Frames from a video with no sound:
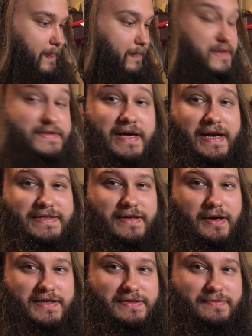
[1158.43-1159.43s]
This thing's
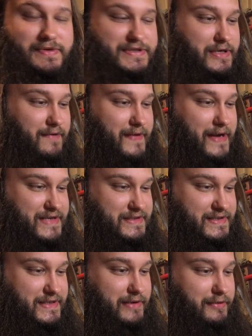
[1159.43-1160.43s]
awesome. See how fast
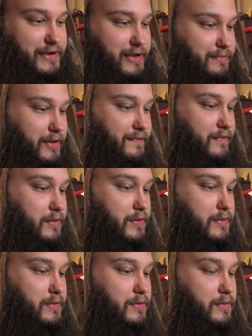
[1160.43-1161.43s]
it's settling in buffer?
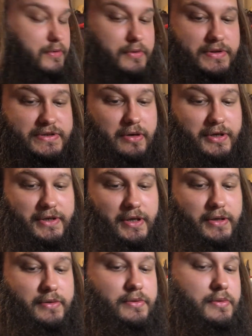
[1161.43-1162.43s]
It's already
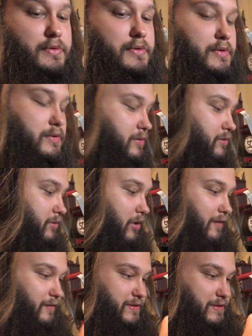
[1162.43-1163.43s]
done.
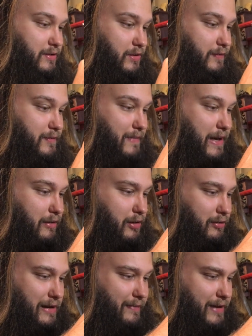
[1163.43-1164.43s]
The
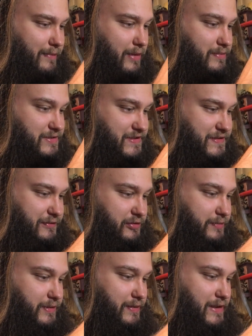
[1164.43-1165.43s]
Mylar wrap came up just a little
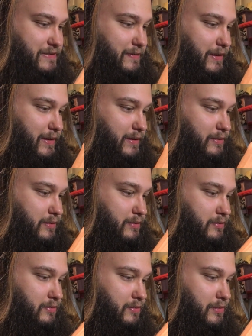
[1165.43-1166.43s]
bit, and that's okay.
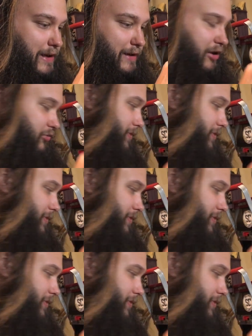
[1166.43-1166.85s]
I got it